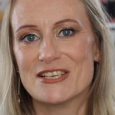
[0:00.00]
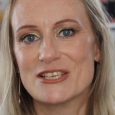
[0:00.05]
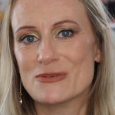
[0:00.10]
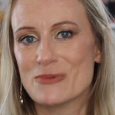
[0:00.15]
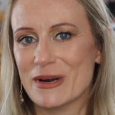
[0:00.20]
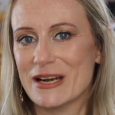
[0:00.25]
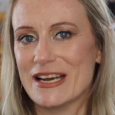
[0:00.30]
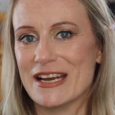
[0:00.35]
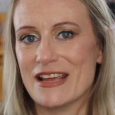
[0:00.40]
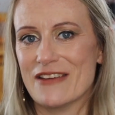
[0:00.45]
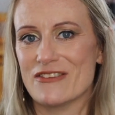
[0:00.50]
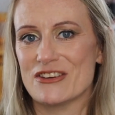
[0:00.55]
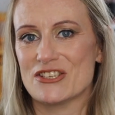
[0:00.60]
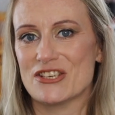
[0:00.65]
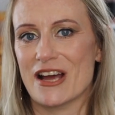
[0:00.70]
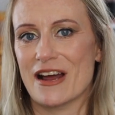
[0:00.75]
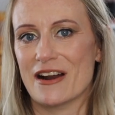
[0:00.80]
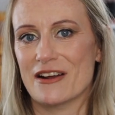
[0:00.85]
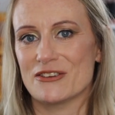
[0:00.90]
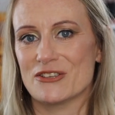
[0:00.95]
just wanted to give a
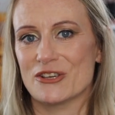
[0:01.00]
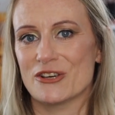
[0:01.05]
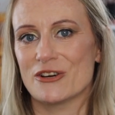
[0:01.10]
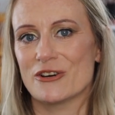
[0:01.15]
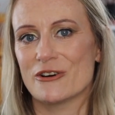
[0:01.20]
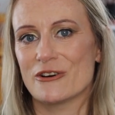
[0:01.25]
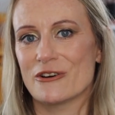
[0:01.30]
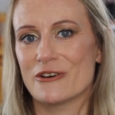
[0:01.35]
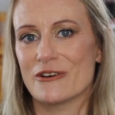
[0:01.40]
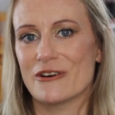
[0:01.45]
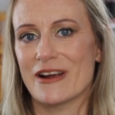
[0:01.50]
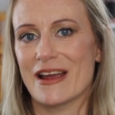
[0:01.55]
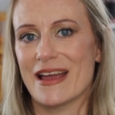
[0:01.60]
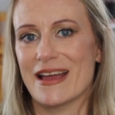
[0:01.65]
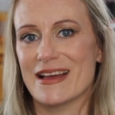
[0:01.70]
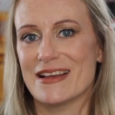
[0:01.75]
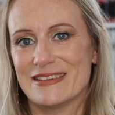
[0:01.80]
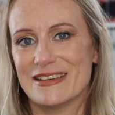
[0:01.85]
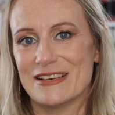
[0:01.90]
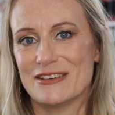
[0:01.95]
shout out to her
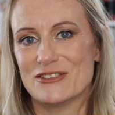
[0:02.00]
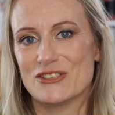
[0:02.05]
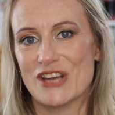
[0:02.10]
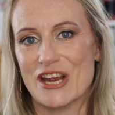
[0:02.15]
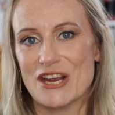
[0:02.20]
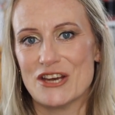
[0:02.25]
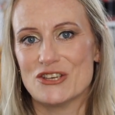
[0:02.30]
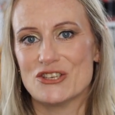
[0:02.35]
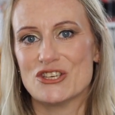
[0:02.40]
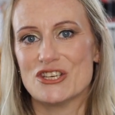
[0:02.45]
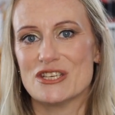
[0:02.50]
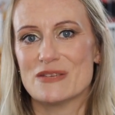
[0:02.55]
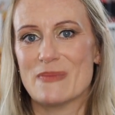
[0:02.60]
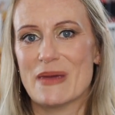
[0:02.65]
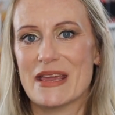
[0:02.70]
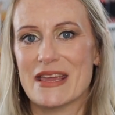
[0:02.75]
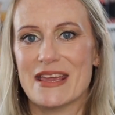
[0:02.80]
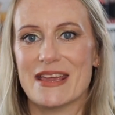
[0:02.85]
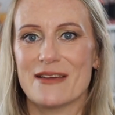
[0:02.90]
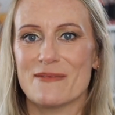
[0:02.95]
and the change she's
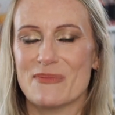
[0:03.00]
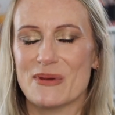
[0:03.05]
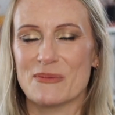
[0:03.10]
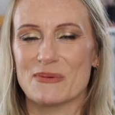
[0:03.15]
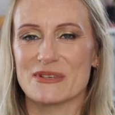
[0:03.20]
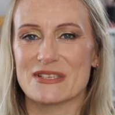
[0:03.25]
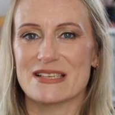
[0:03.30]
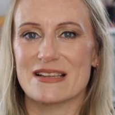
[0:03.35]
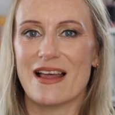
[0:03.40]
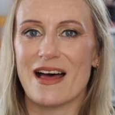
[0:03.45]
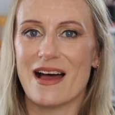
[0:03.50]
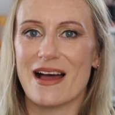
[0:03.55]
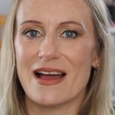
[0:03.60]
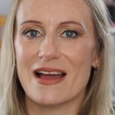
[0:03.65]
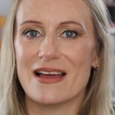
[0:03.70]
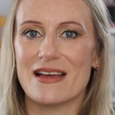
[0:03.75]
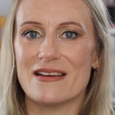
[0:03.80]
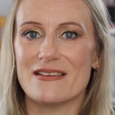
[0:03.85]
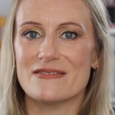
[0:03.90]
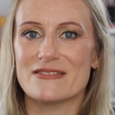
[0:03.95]
making in people's
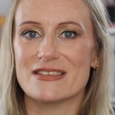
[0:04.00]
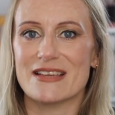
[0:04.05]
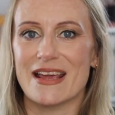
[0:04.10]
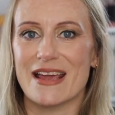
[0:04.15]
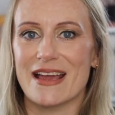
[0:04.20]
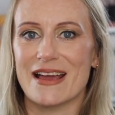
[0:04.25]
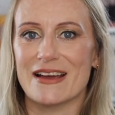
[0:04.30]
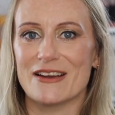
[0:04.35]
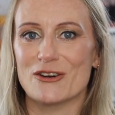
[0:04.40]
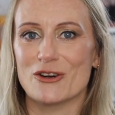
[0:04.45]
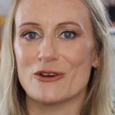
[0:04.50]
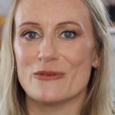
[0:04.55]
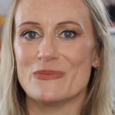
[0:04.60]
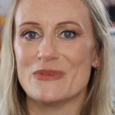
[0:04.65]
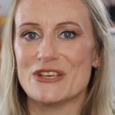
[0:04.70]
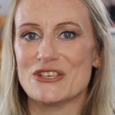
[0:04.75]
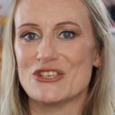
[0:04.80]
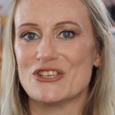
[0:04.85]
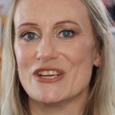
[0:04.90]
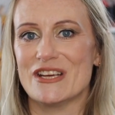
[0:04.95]
lives and her
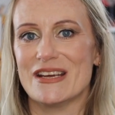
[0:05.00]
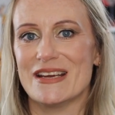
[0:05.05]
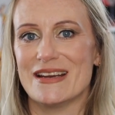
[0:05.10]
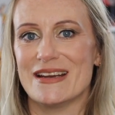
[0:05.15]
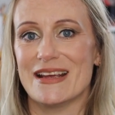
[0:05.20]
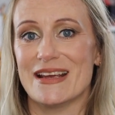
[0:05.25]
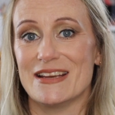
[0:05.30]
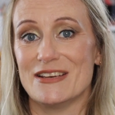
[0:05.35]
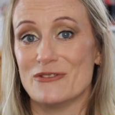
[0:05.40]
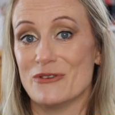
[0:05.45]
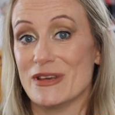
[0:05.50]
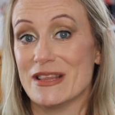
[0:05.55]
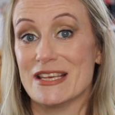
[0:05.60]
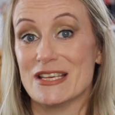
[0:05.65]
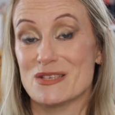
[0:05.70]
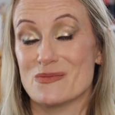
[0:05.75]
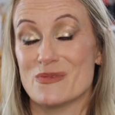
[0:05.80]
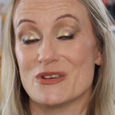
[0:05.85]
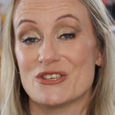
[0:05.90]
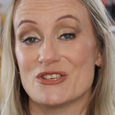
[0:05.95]
mission and doing
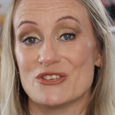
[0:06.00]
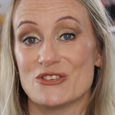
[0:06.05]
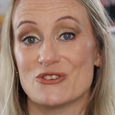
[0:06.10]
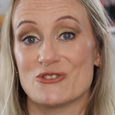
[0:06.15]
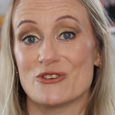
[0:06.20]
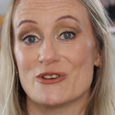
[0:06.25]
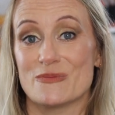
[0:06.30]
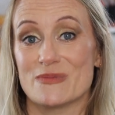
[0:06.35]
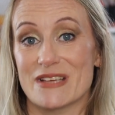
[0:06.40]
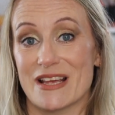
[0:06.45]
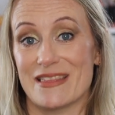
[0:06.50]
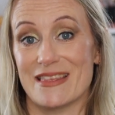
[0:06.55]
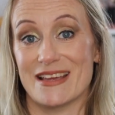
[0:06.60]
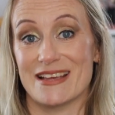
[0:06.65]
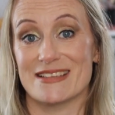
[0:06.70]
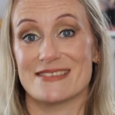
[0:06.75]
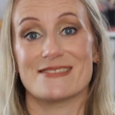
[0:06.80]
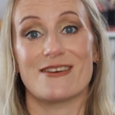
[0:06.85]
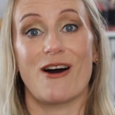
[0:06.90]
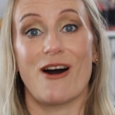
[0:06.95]
these missions trips. I think
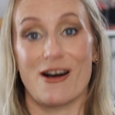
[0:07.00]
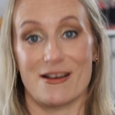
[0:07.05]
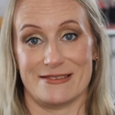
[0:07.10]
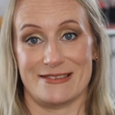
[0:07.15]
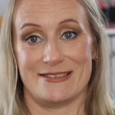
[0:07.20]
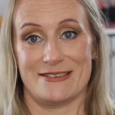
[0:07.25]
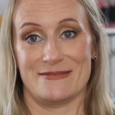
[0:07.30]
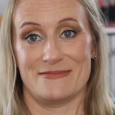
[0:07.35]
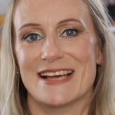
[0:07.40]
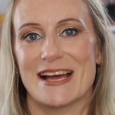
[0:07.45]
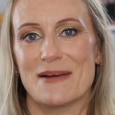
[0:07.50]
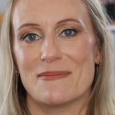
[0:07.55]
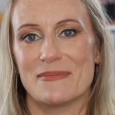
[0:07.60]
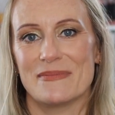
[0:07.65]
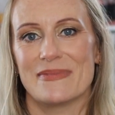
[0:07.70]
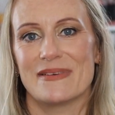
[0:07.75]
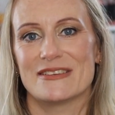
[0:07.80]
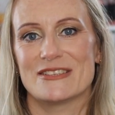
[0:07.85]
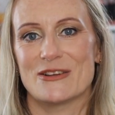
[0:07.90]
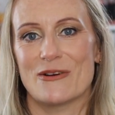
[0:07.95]
it's awesome. I'm
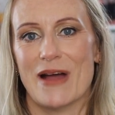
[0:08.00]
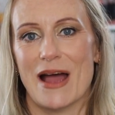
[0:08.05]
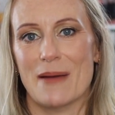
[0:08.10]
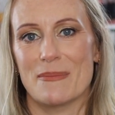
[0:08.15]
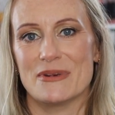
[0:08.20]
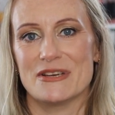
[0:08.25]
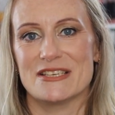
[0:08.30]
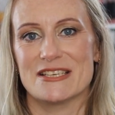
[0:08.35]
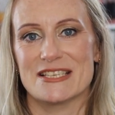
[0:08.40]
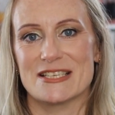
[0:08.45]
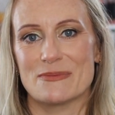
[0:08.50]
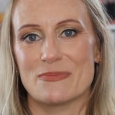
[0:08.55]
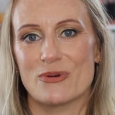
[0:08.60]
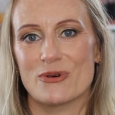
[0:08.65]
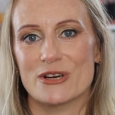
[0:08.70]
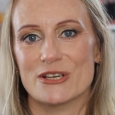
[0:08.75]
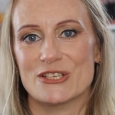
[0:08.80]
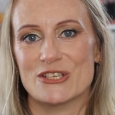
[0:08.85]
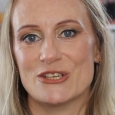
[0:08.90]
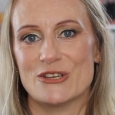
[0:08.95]
so happy to
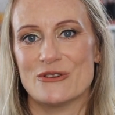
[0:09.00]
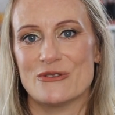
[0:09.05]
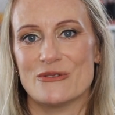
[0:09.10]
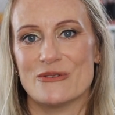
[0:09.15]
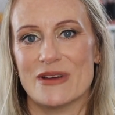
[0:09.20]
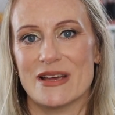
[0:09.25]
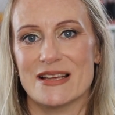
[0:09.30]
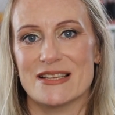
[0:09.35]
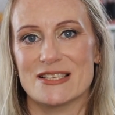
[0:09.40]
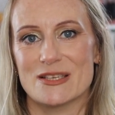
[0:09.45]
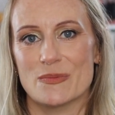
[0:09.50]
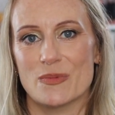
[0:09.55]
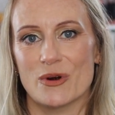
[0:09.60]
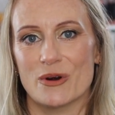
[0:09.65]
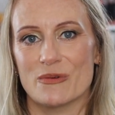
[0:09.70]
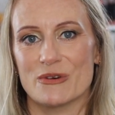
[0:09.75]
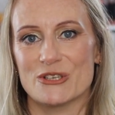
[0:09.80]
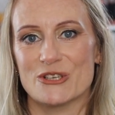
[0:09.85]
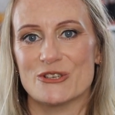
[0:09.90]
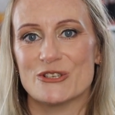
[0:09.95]
support you and
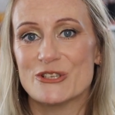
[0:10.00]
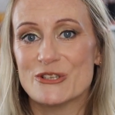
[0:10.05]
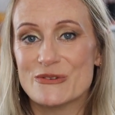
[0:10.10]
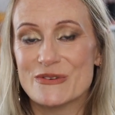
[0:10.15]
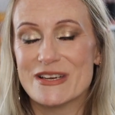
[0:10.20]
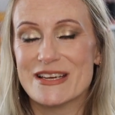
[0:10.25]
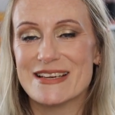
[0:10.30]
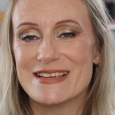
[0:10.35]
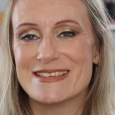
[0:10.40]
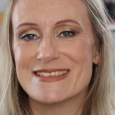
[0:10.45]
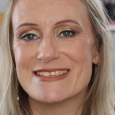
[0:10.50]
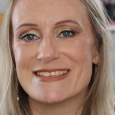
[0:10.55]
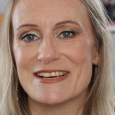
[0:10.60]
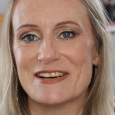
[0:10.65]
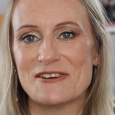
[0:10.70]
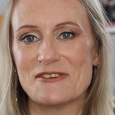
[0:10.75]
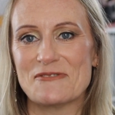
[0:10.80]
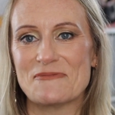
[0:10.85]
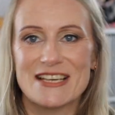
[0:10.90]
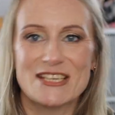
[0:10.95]
support what you're doing.
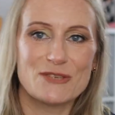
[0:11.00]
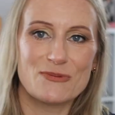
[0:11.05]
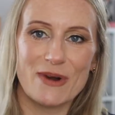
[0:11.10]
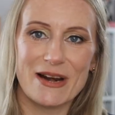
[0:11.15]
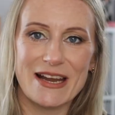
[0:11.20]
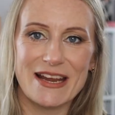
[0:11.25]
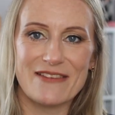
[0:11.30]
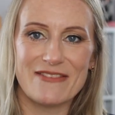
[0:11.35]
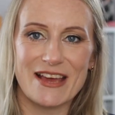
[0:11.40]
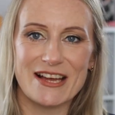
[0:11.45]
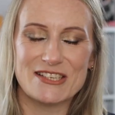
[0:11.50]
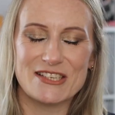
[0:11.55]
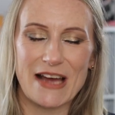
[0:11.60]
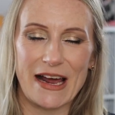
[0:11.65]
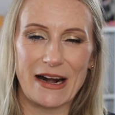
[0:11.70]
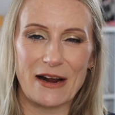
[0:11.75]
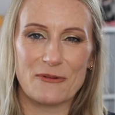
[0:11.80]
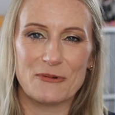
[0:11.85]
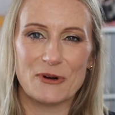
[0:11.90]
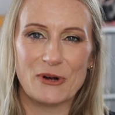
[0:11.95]
So just want to give that
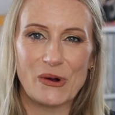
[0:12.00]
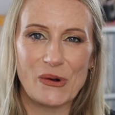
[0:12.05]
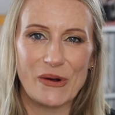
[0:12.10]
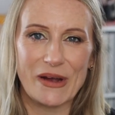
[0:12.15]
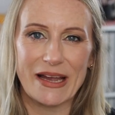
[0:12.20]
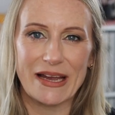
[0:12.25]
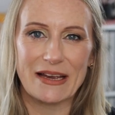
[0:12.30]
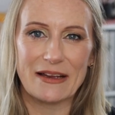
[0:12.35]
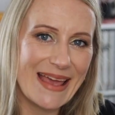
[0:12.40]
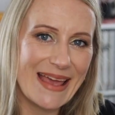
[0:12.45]
shout out real quick.